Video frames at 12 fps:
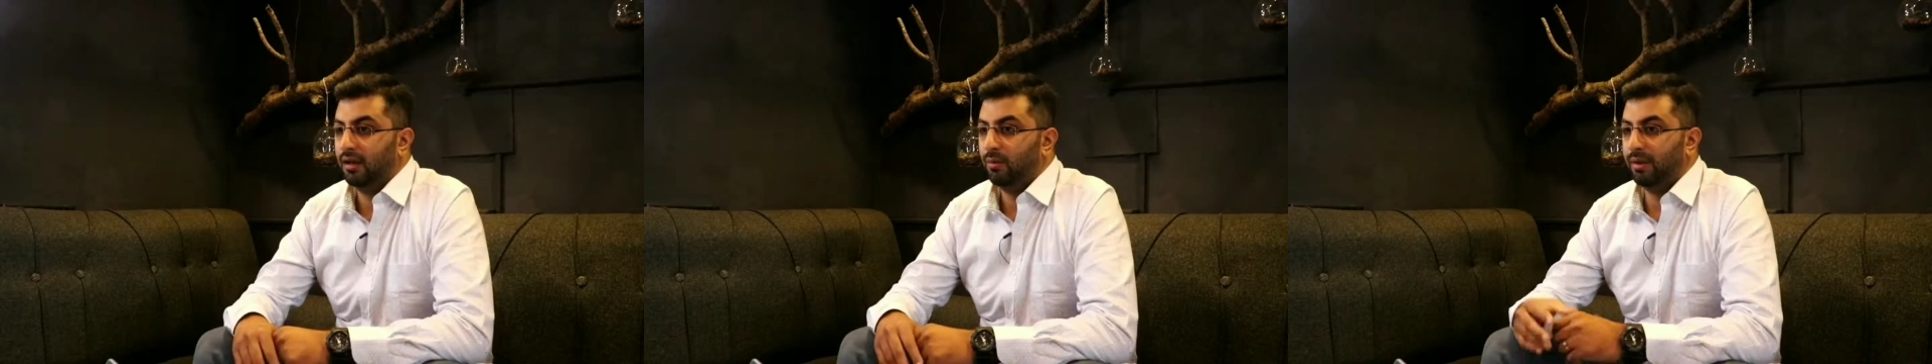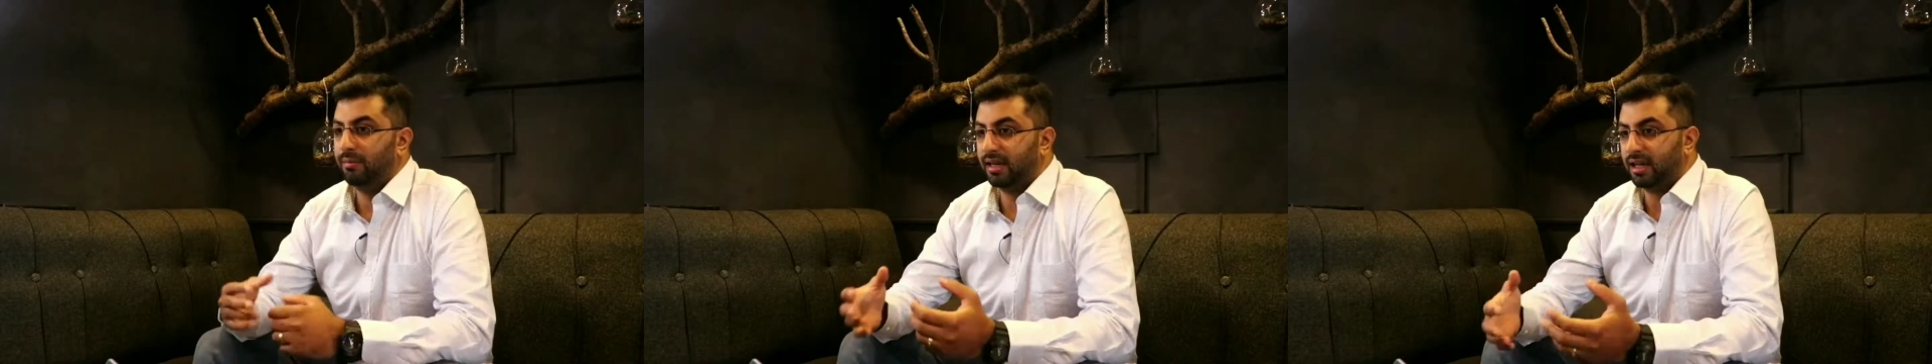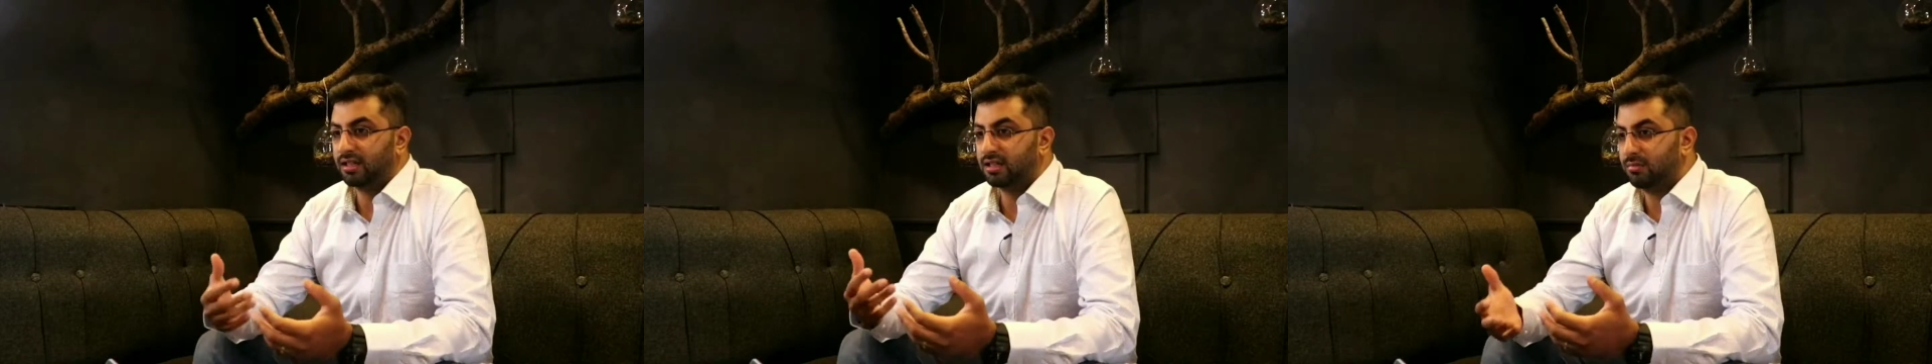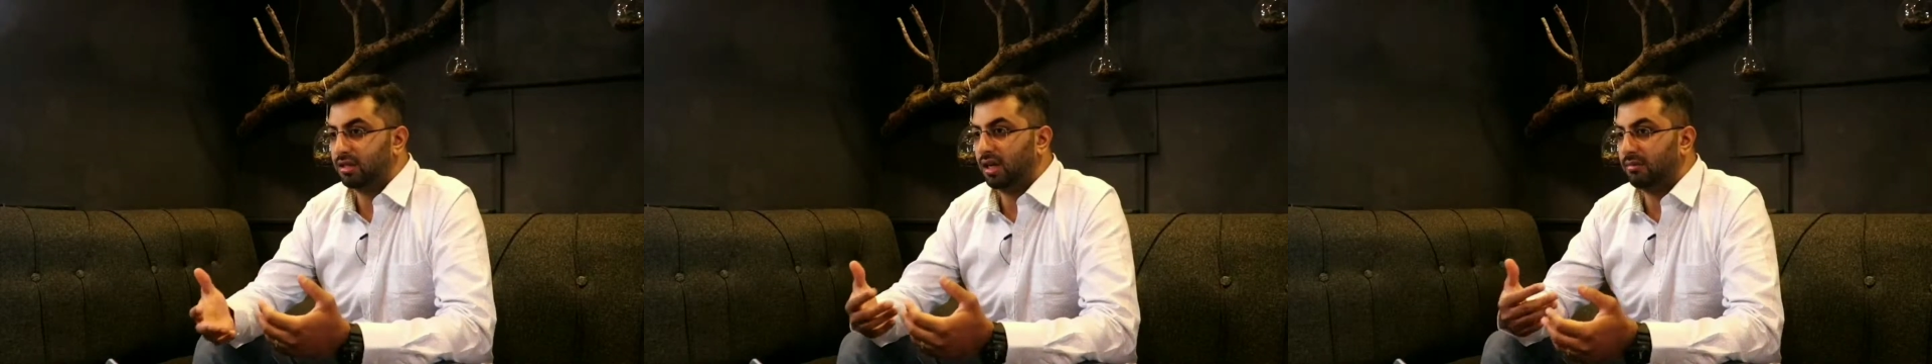when my
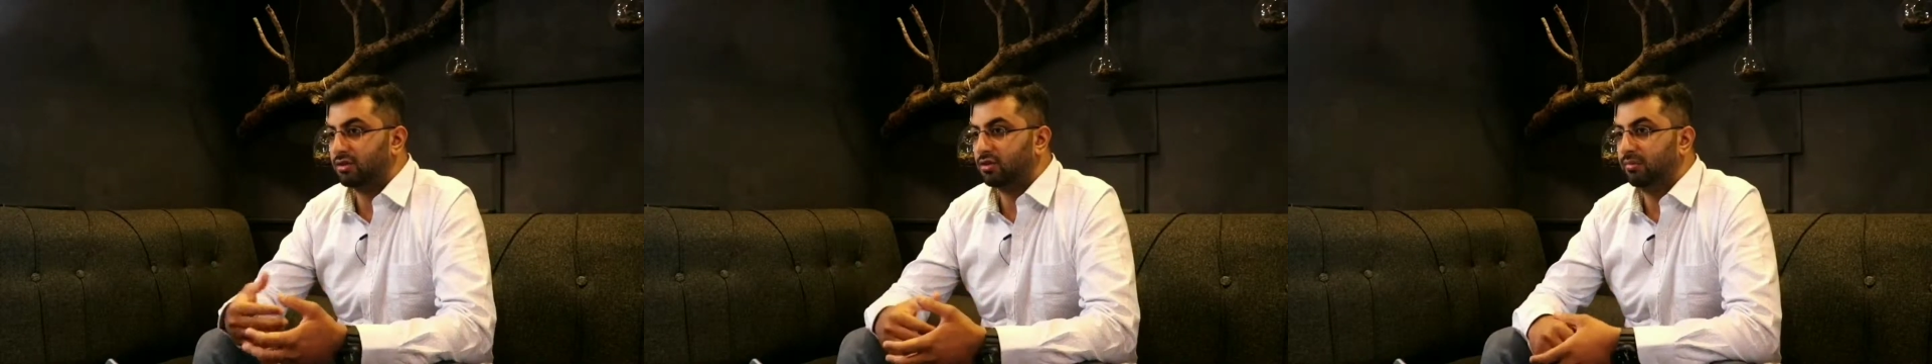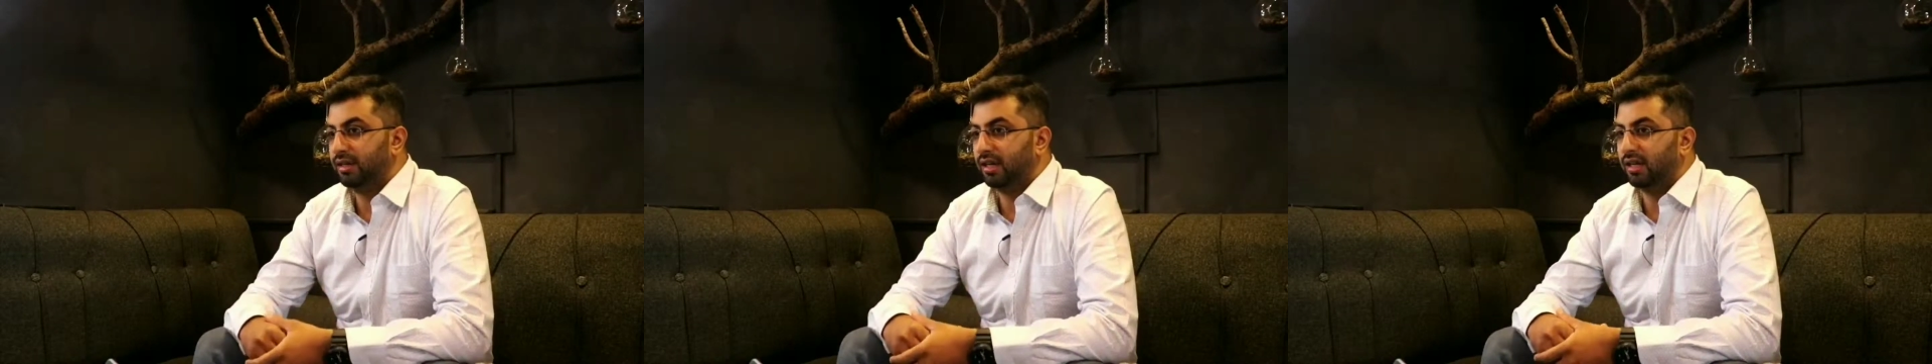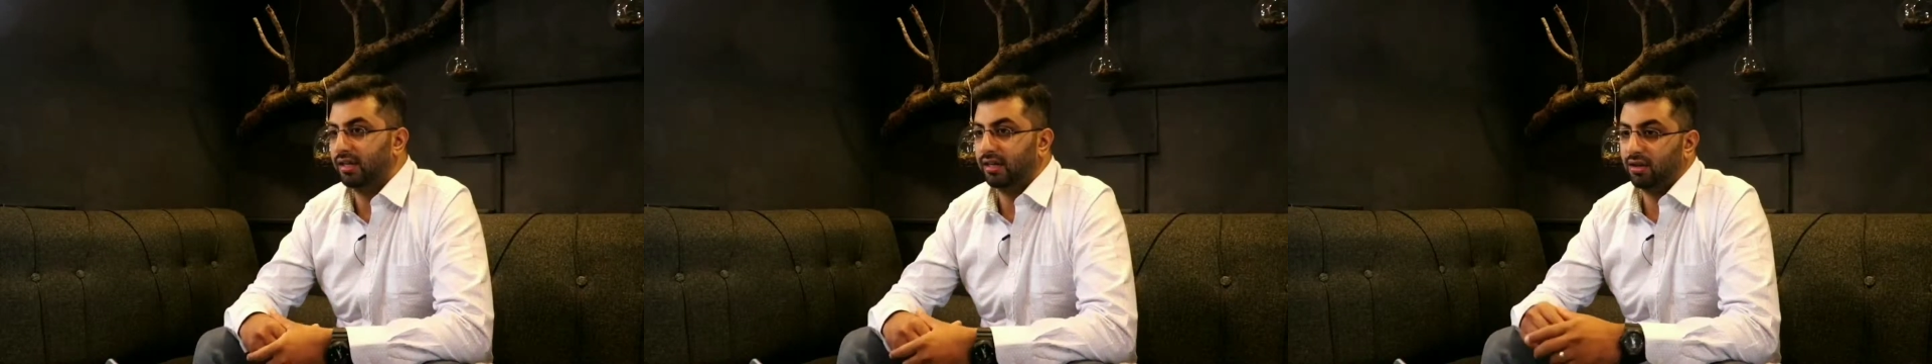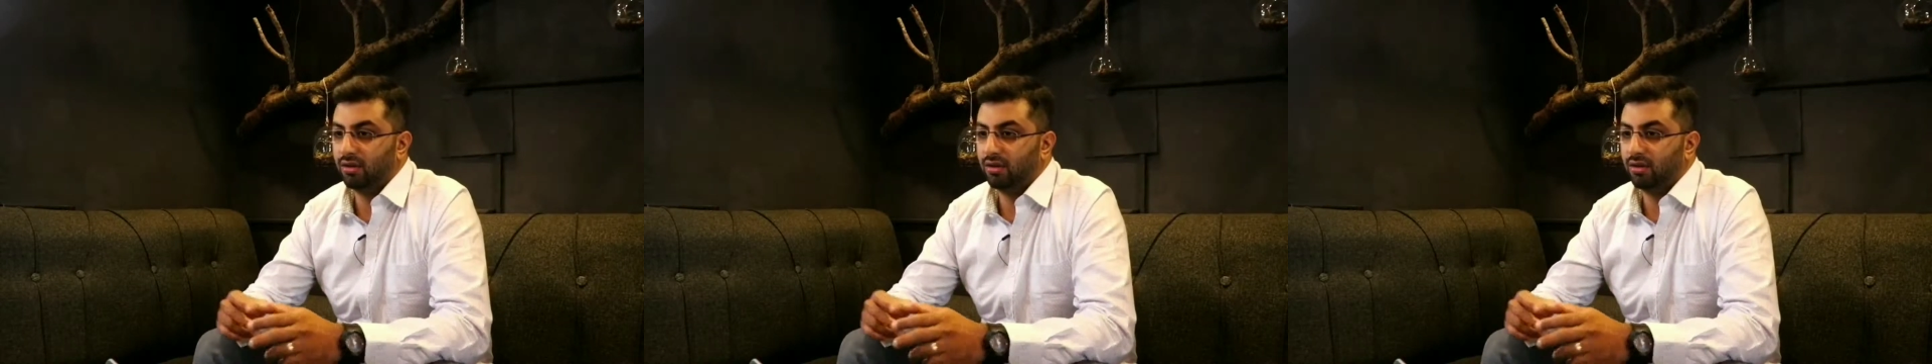customer comes to me telling that